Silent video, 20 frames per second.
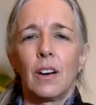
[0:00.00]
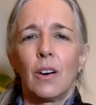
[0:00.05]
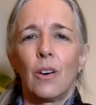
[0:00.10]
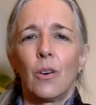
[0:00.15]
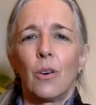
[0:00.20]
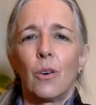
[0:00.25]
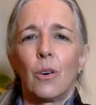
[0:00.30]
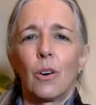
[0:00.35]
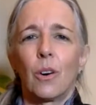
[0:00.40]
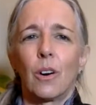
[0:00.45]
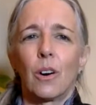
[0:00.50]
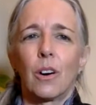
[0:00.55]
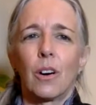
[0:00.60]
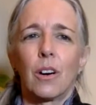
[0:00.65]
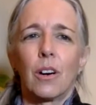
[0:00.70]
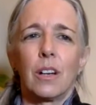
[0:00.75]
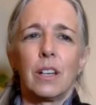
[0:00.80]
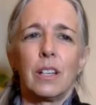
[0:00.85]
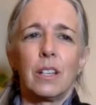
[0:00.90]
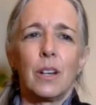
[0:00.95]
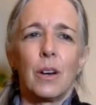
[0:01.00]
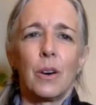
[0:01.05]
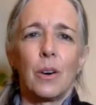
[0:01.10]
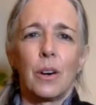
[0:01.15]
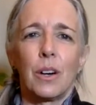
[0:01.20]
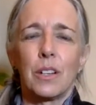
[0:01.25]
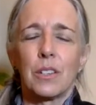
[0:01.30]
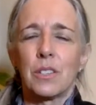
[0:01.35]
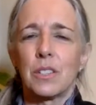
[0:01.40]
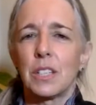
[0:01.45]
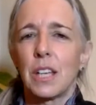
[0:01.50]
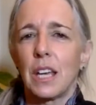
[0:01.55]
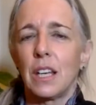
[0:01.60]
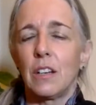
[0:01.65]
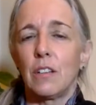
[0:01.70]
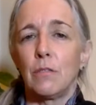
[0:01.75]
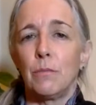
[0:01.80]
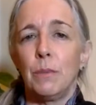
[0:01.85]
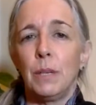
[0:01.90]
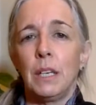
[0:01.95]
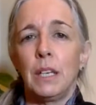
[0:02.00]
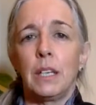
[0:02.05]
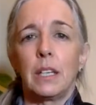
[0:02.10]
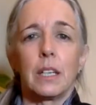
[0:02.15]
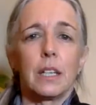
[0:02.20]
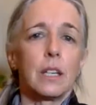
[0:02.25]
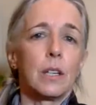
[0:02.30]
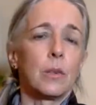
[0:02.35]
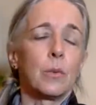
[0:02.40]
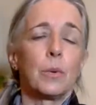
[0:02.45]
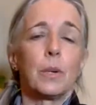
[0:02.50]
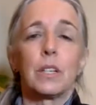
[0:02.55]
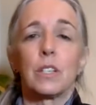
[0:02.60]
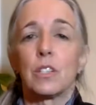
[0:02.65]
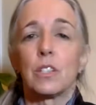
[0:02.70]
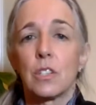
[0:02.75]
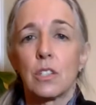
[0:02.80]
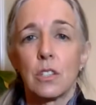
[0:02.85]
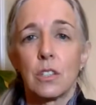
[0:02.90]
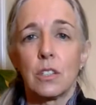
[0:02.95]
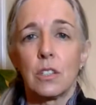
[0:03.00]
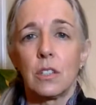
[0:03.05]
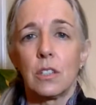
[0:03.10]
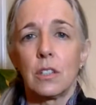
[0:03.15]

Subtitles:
or a state of being in which